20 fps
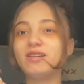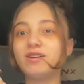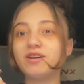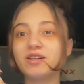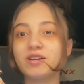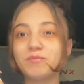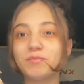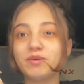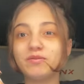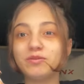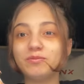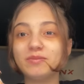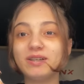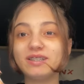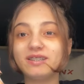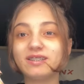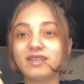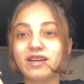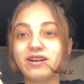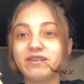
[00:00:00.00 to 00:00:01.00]
dark in my room.
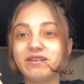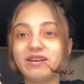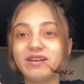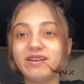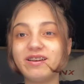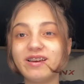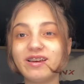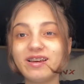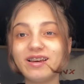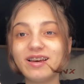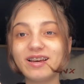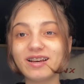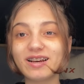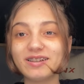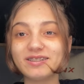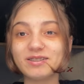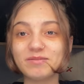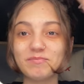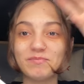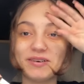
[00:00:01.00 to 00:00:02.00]
That's scary.
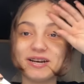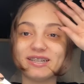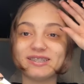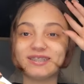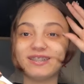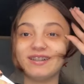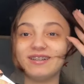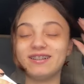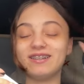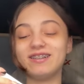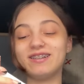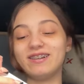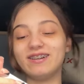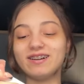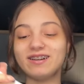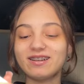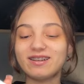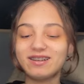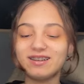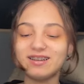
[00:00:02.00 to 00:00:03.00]
Guys, I'm mad scared of the
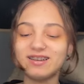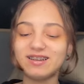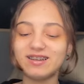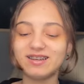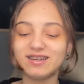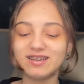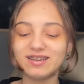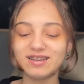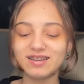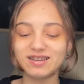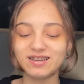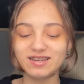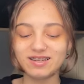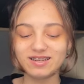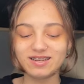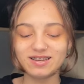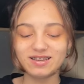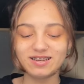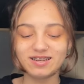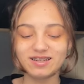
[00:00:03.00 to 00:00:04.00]
dark.
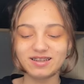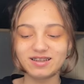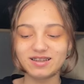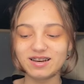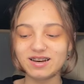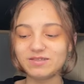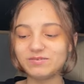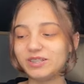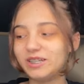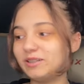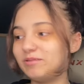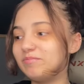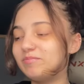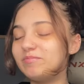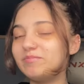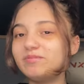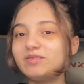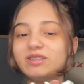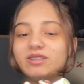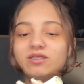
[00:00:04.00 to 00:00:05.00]
Alright,
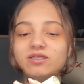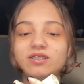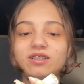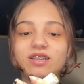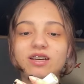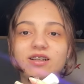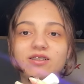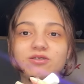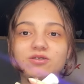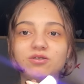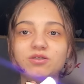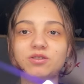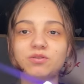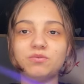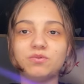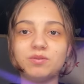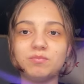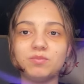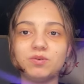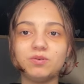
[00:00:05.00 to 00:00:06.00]
so yeah, there's only
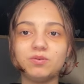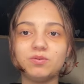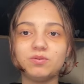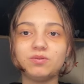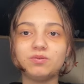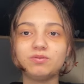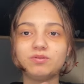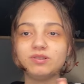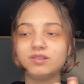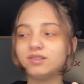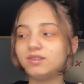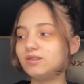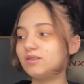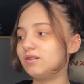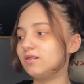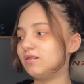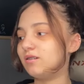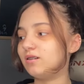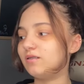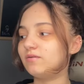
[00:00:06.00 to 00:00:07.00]
one mode. You see,
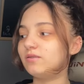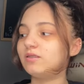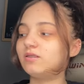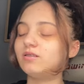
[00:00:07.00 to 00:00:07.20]
turn it off,